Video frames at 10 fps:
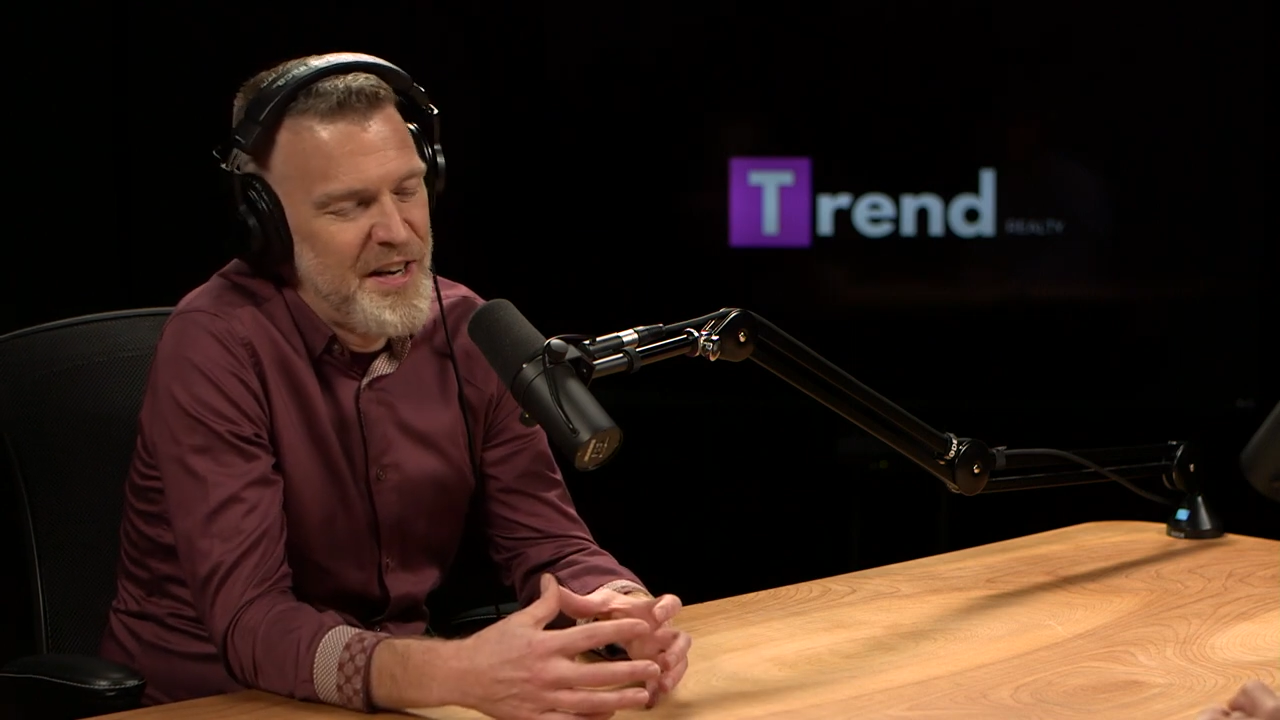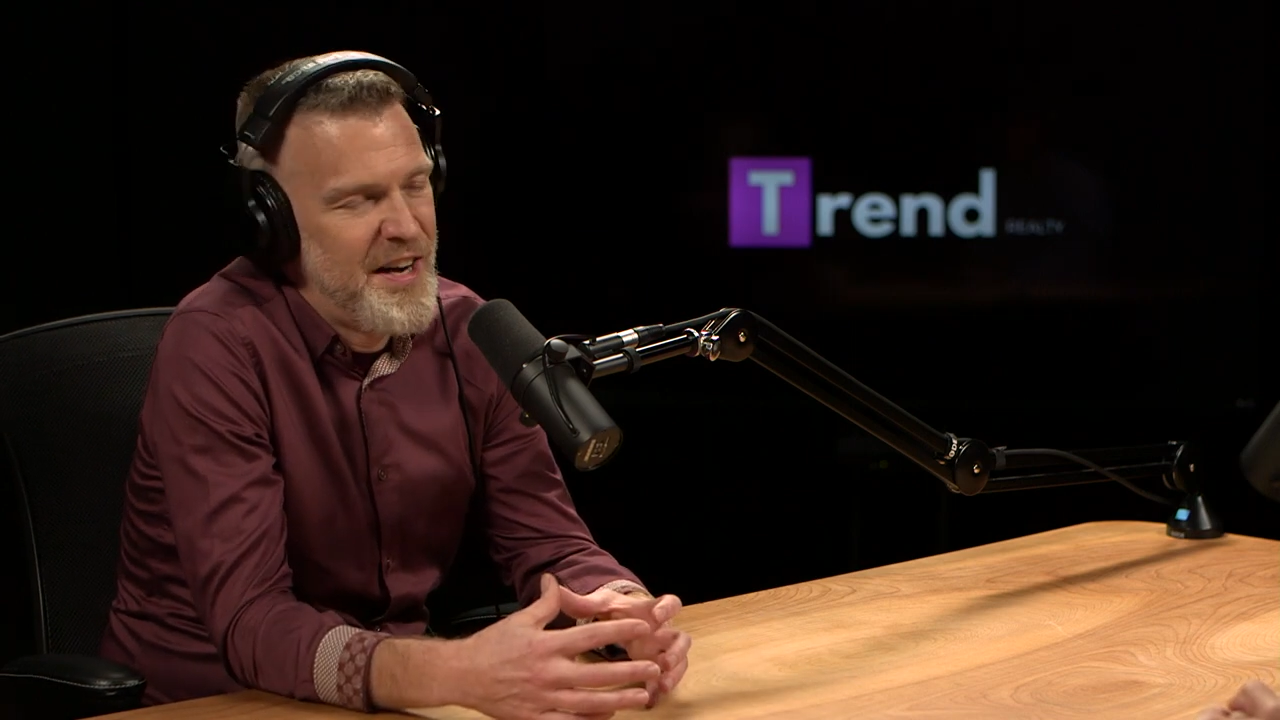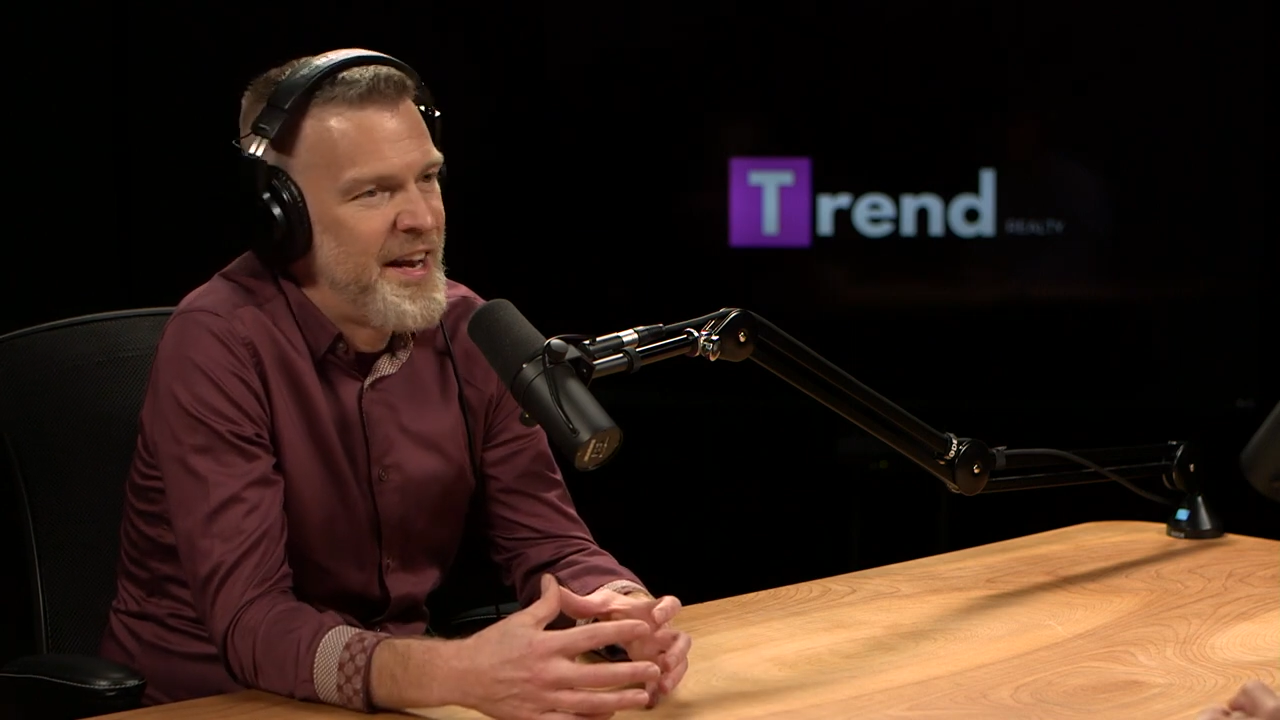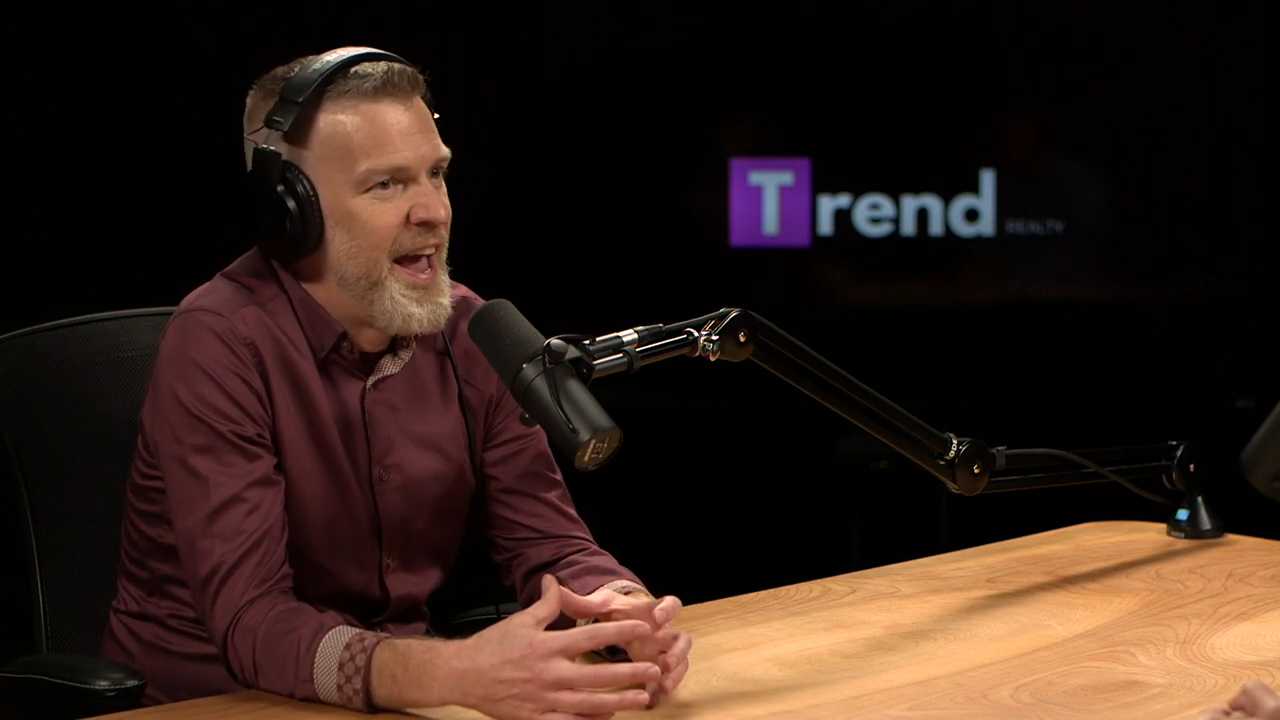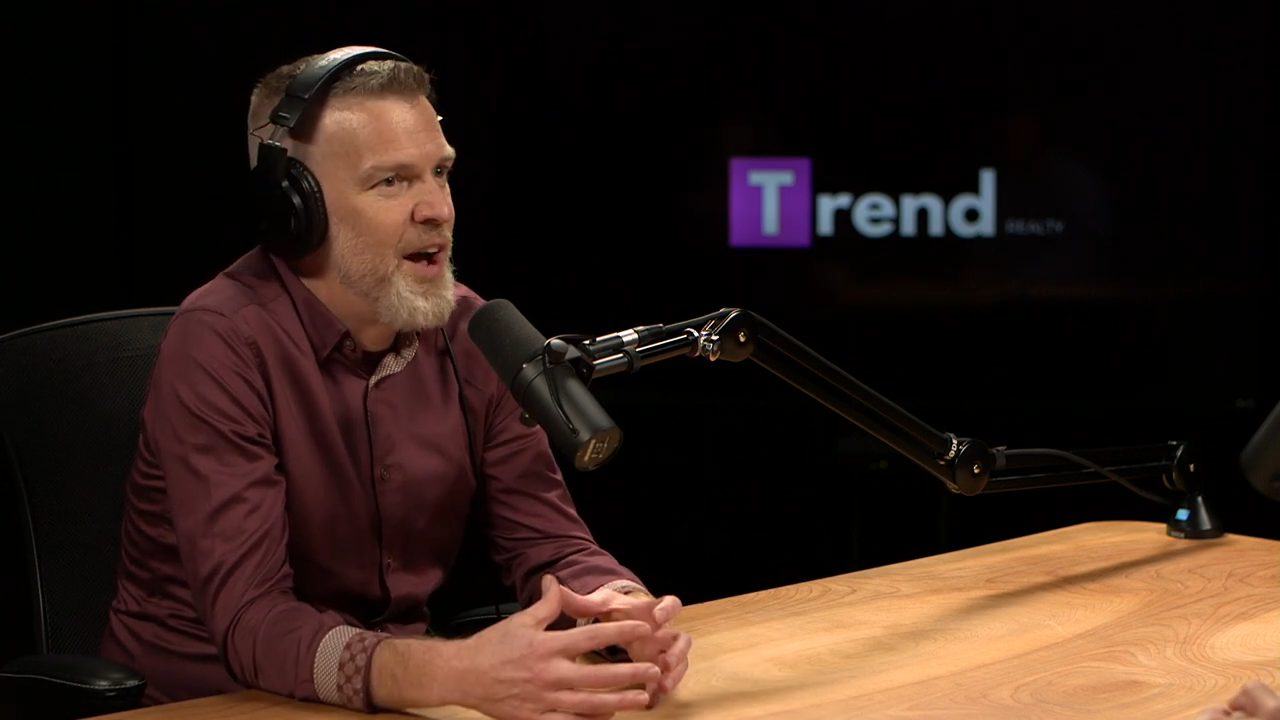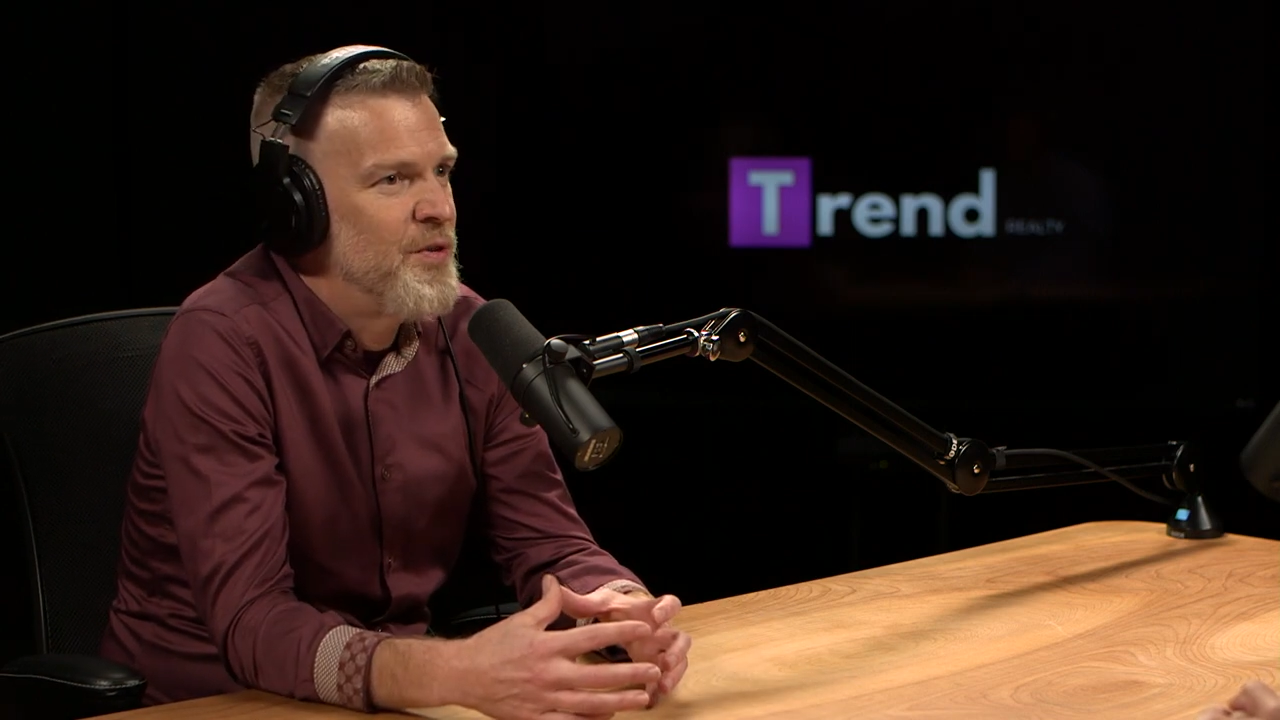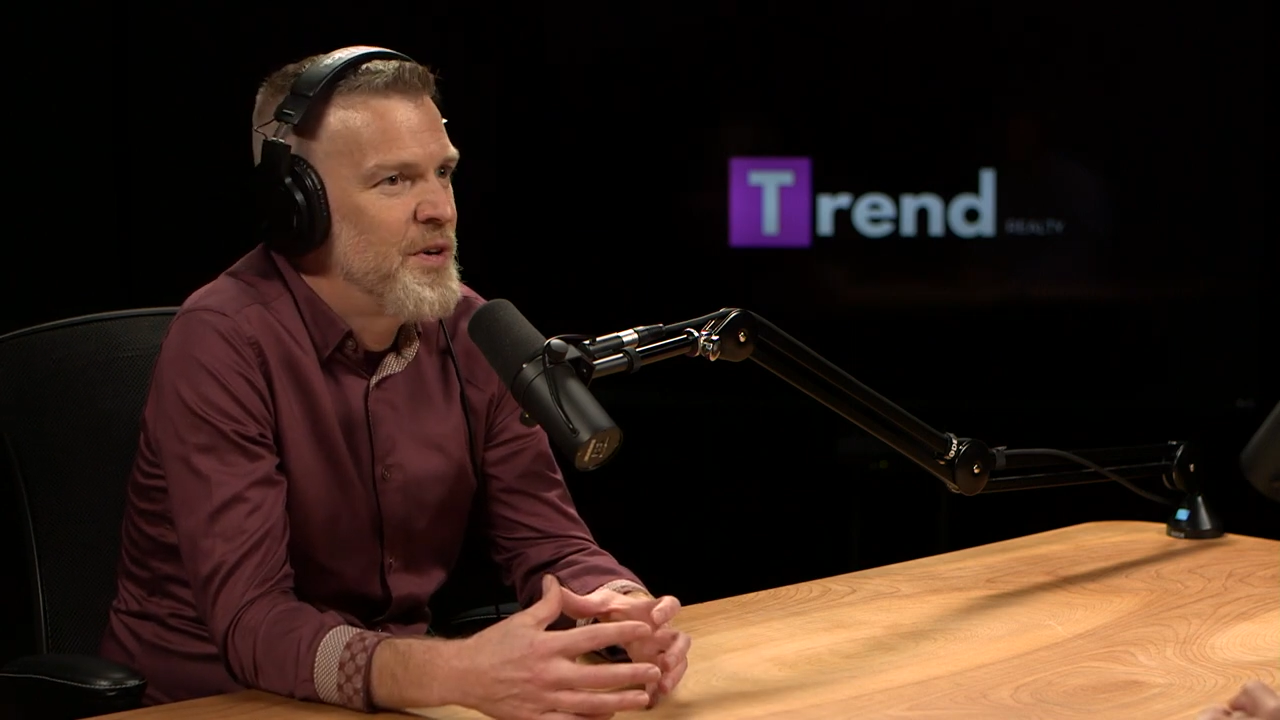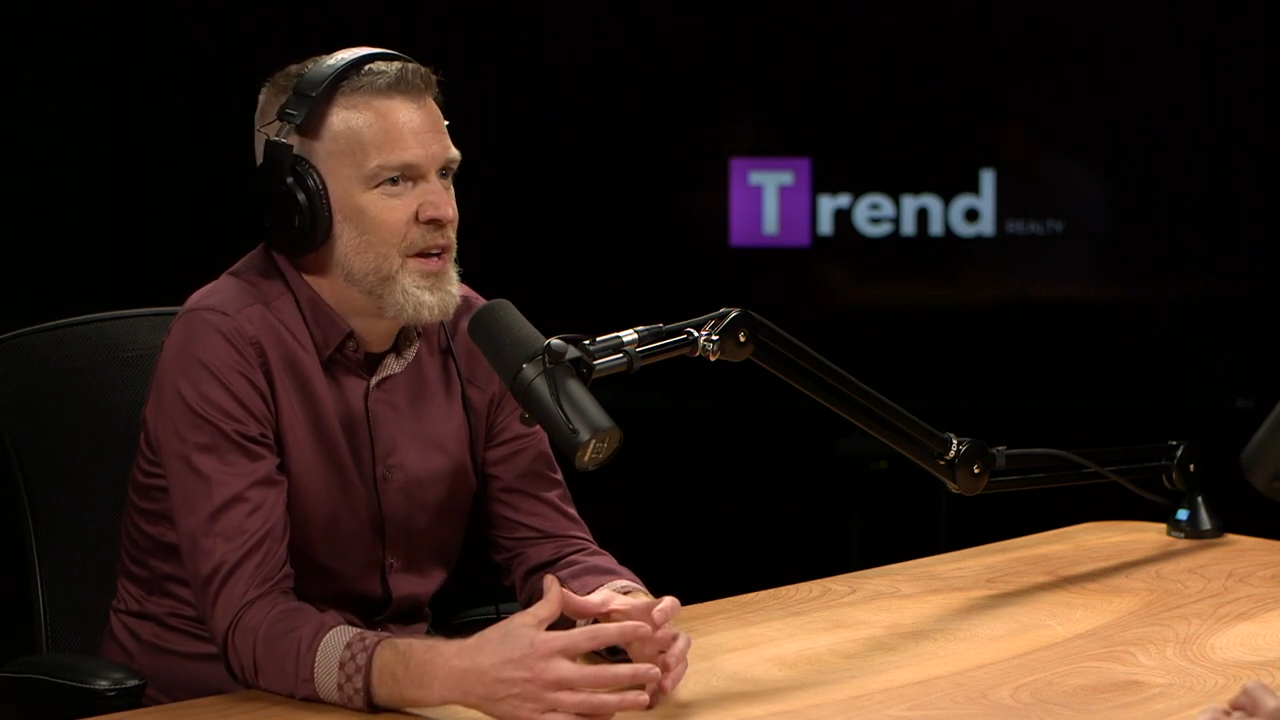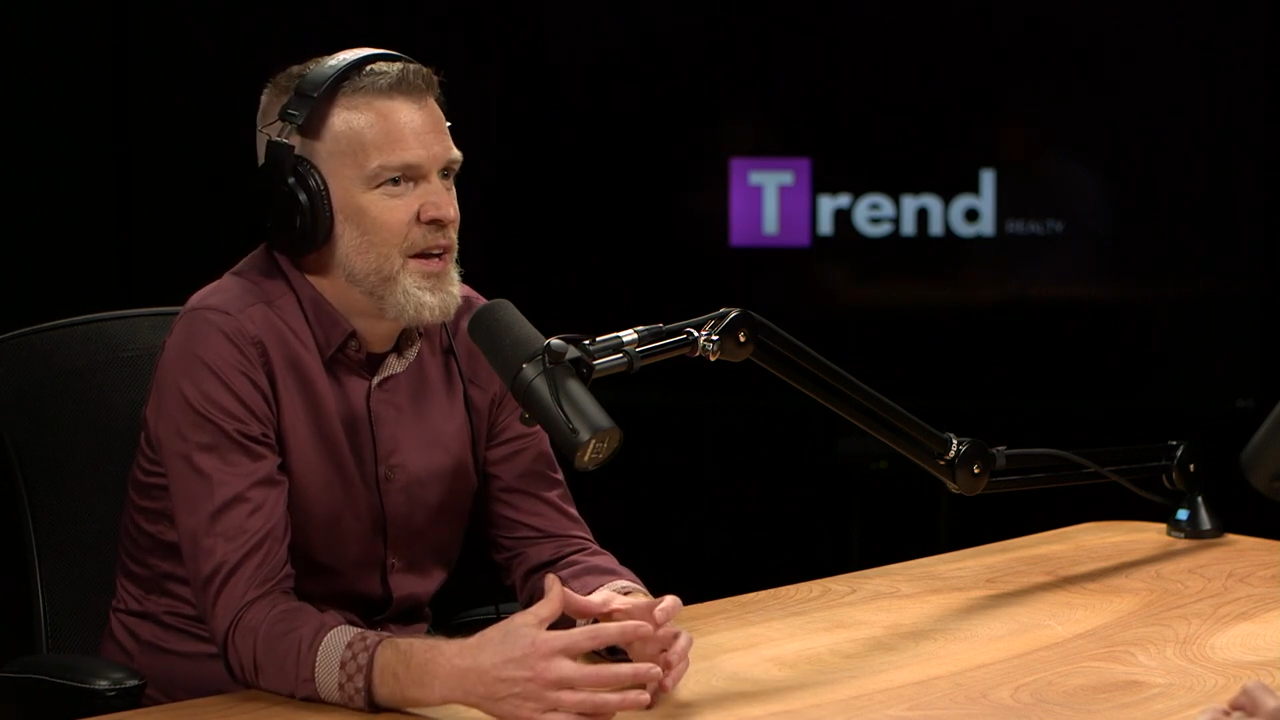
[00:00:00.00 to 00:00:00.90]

in an account.